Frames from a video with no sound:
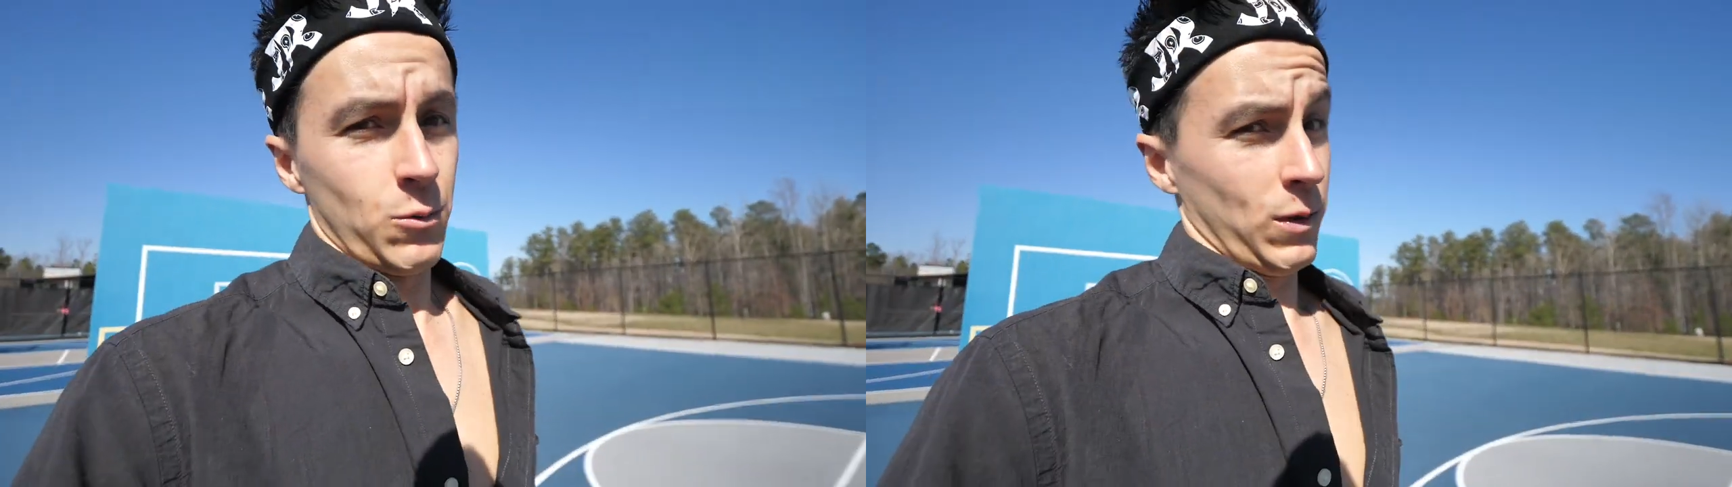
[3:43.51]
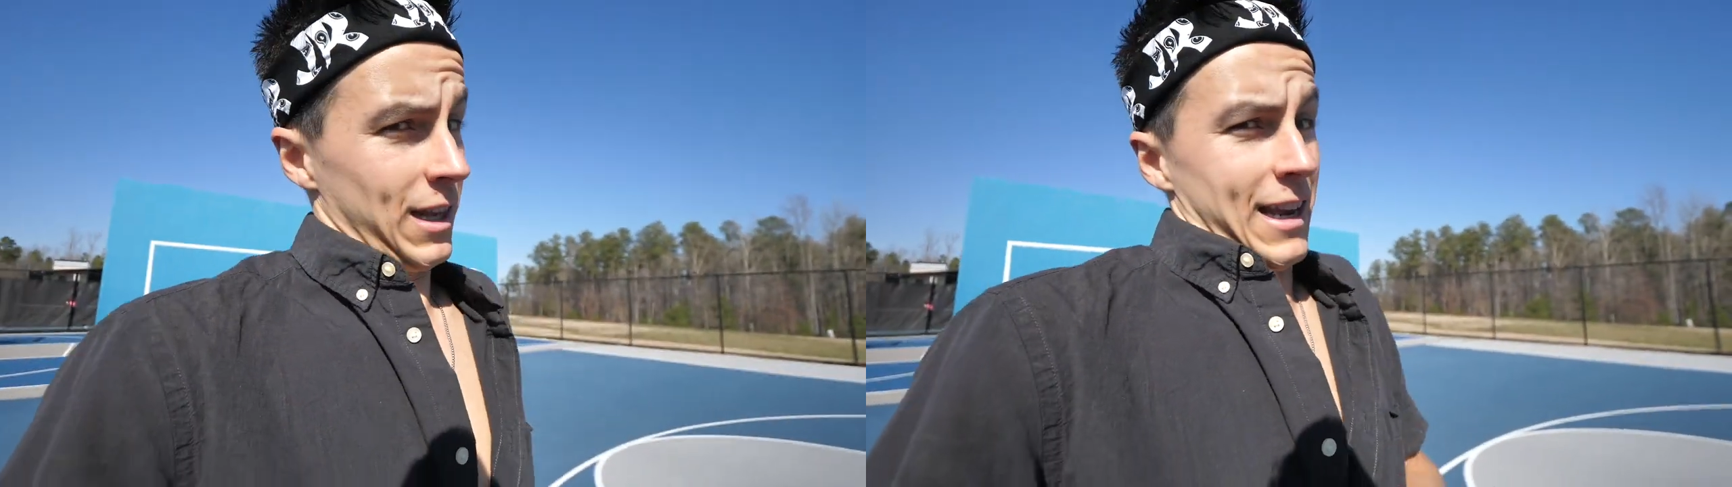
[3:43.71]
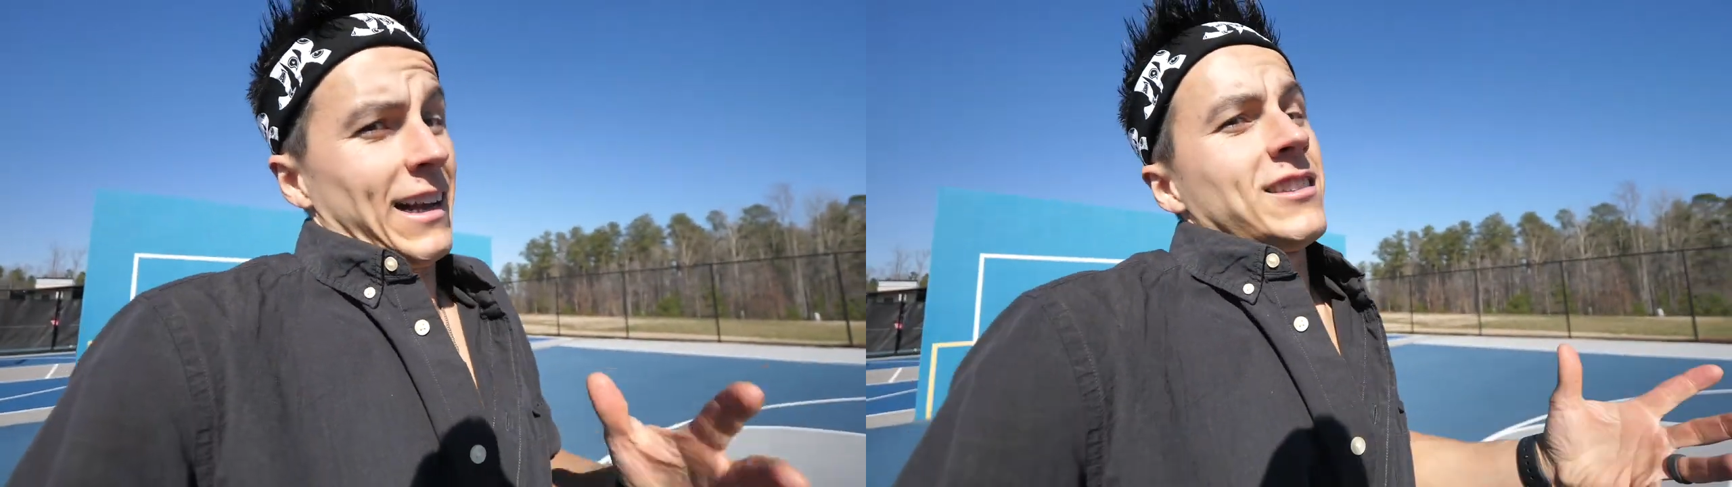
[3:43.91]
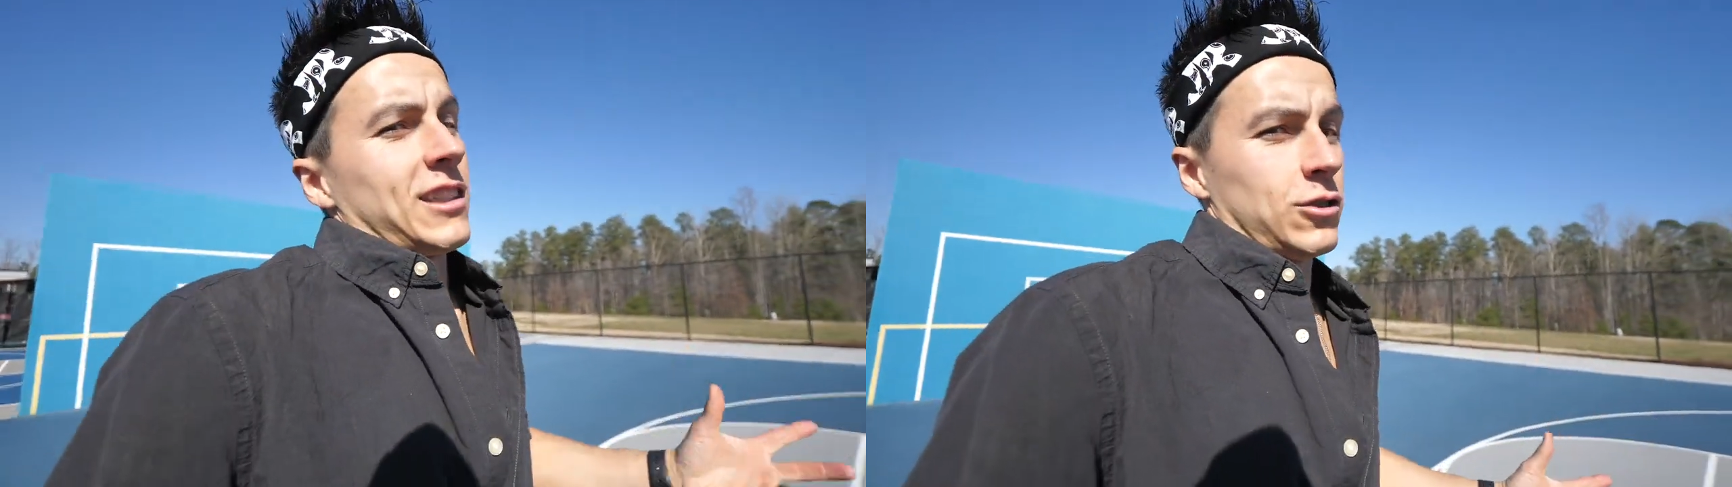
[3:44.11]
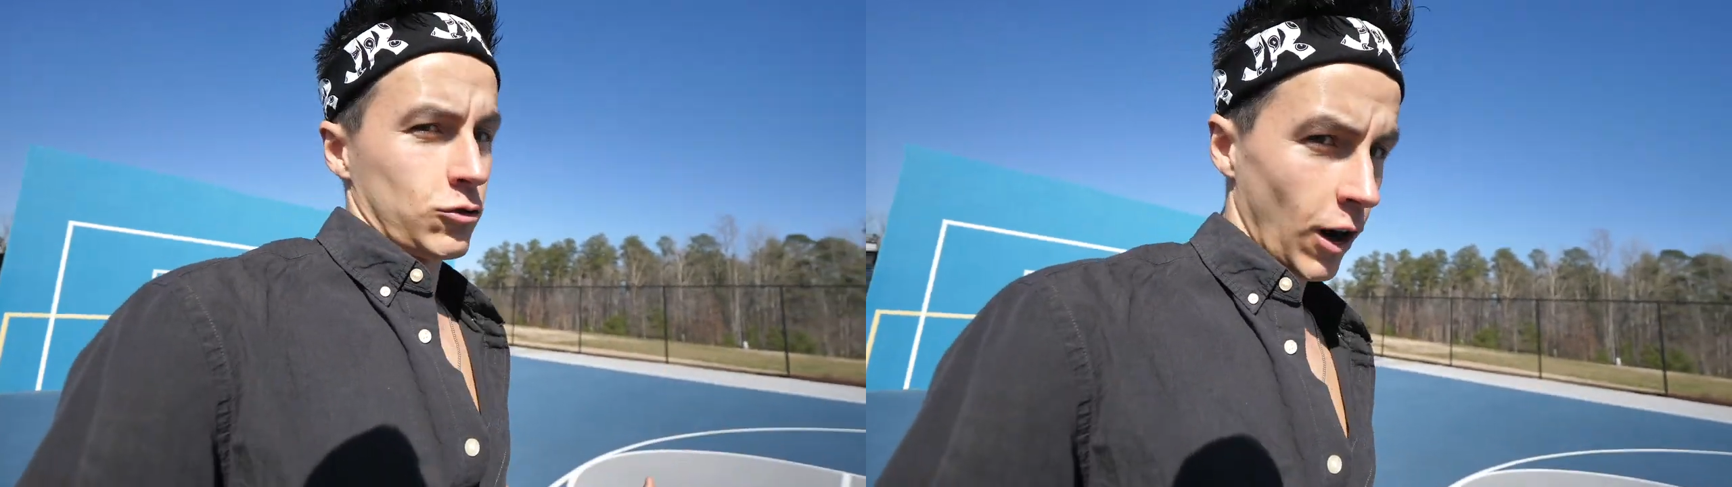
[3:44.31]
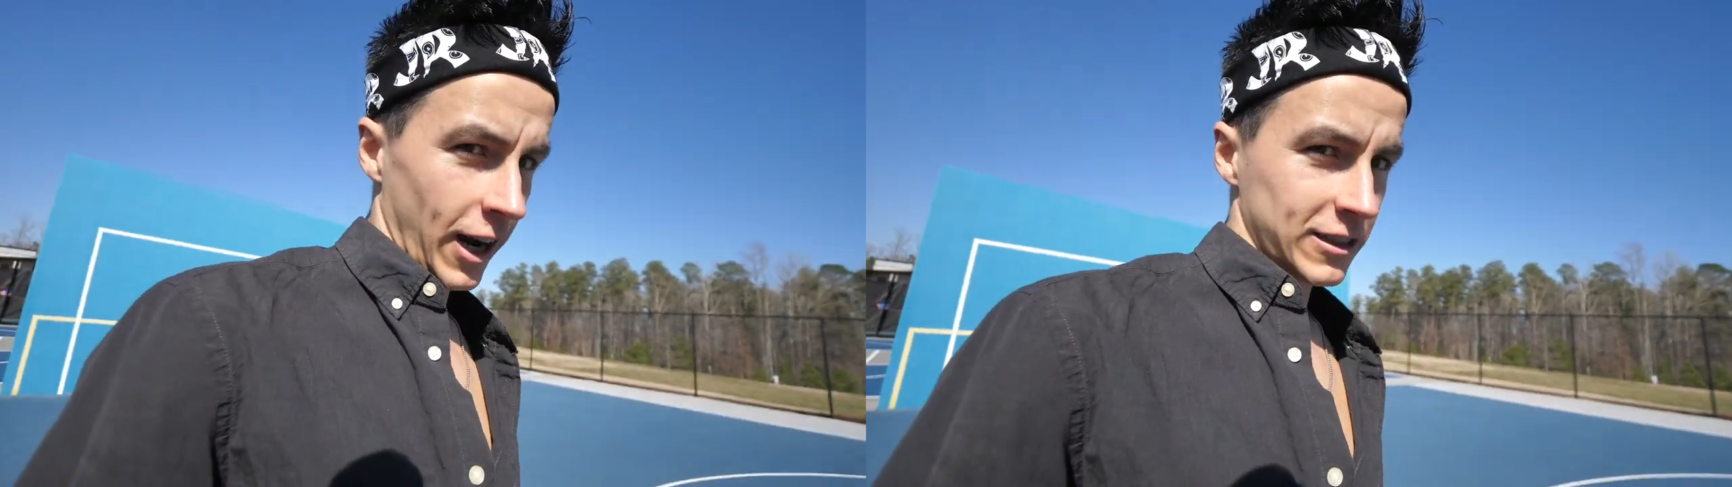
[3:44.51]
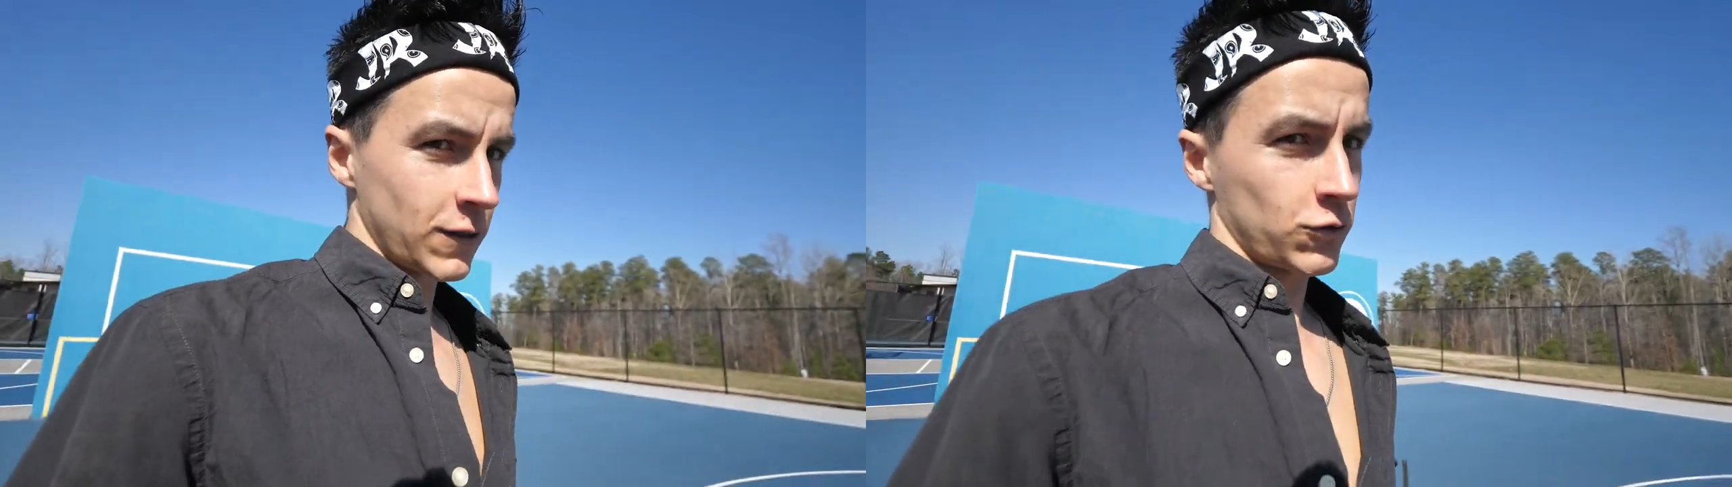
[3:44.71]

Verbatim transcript: within the next six tries of